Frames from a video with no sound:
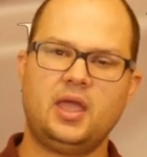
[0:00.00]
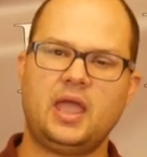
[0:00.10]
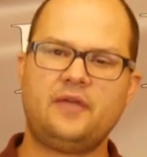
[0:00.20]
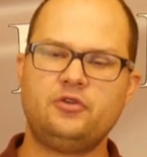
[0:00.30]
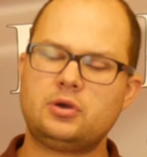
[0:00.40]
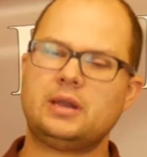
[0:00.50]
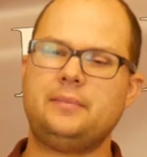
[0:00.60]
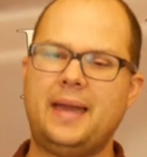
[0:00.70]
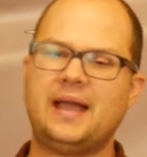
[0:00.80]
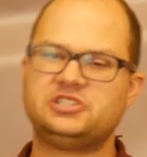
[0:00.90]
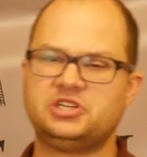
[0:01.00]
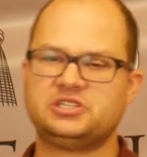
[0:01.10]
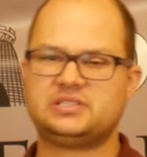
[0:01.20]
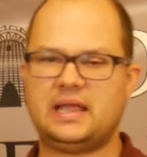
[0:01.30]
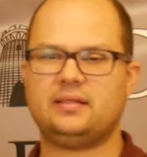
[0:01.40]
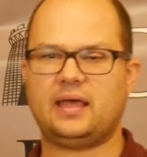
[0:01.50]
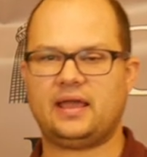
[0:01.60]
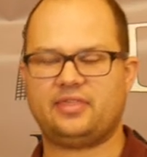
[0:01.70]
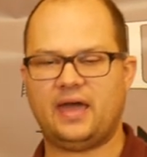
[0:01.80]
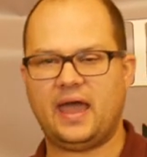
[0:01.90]
If you can imagine a state
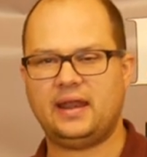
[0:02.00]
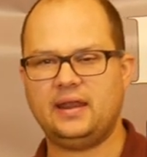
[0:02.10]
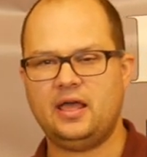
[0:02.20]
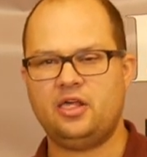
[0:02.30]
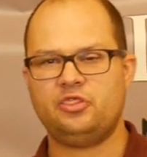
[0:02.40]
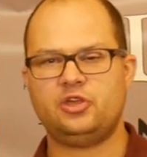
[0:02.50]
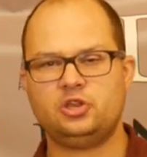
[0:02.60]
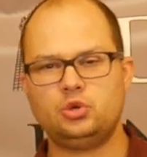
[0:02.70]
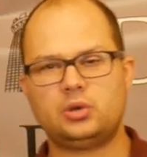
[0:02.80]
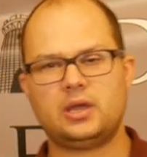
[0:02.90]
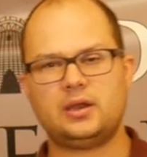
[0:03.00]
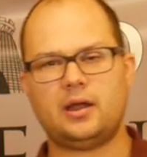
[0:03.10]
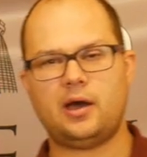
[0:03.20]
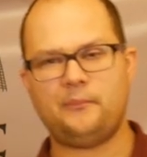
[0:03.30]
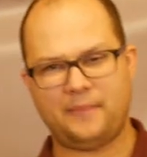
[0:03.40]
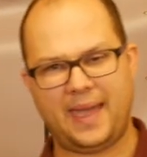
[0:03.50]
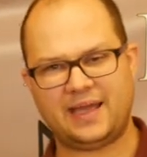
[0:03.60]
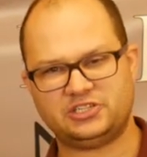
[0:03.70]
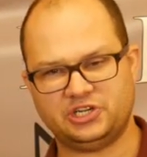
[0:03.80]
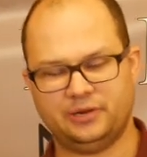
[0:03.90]
like that, then you can
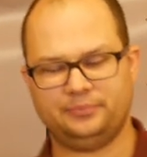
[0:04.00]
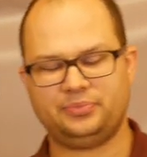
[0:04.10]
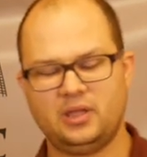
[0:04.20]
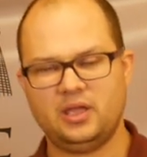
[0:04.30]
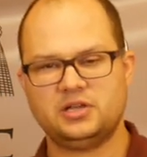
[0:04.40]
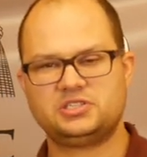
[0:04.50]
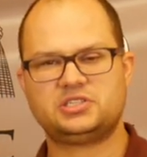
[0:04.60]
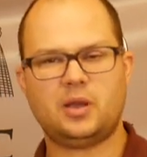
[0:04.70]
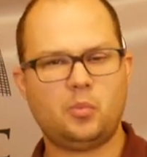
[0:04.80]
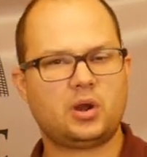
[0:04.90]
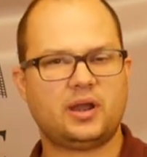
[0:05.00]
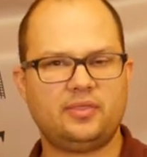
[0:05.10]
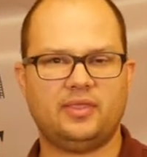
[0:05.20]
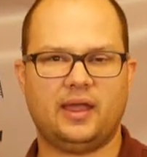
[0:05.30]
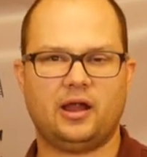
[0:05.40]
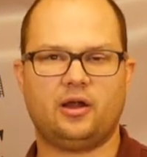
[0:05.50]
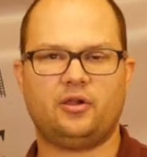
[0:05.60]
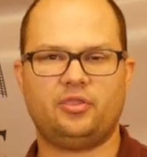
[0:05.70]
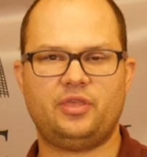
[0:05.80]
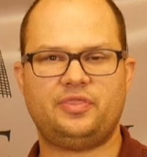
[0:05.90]
imagine somewhere in
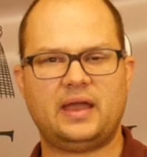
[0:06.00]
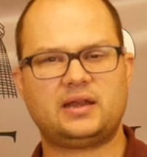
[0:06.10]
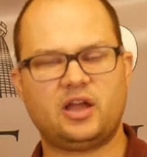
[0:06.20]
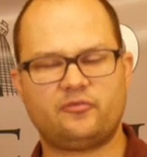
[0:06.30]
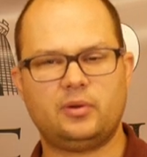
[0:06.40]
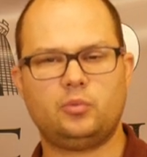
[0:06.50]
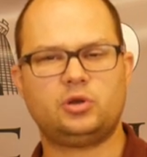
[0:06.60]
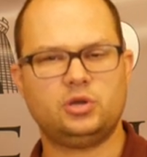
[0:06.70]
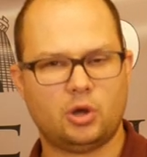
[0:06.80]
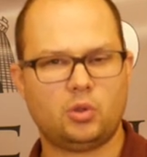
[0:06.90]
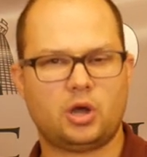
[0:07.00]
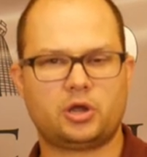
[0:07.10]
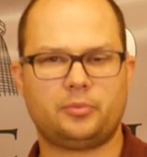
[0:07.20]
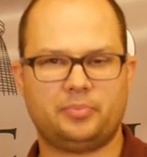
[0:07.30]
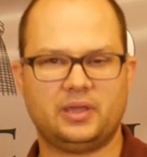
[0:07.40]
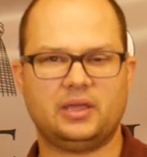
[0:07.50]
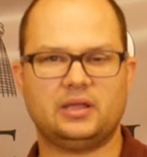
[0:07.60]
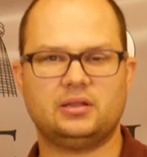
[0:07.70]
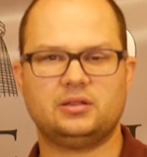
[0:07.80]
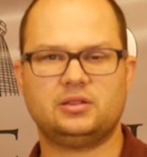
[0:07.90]
there that that government would no longer
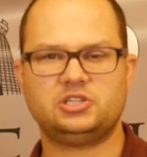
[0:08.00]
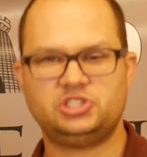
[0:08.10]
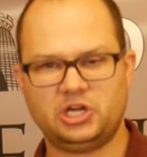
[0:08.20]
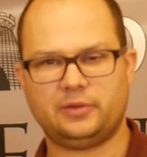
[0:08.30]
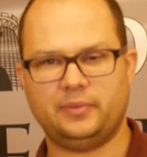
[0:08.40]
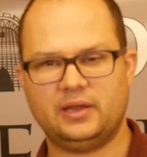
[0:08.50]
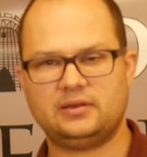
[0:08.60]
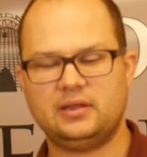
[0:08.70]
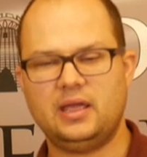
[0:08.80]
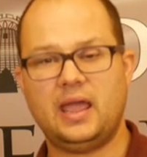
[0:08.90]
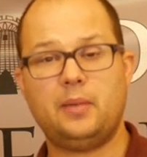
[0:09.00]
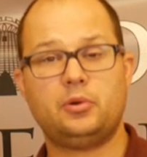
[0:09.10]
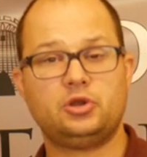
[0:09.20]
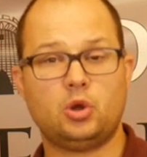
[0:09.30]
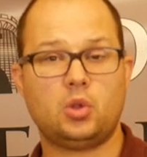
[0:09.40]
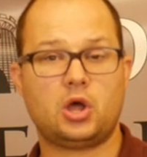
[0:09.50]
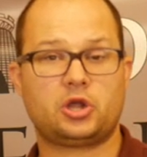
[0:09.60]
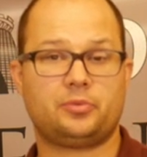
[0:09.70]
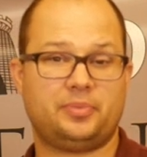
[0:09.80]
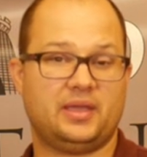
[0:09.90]
be legitimate and would no
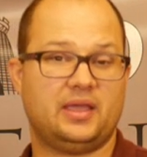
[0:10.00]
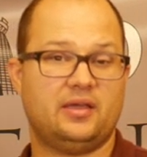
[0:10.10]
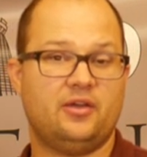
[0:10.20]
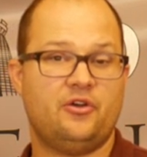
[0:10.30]
longer be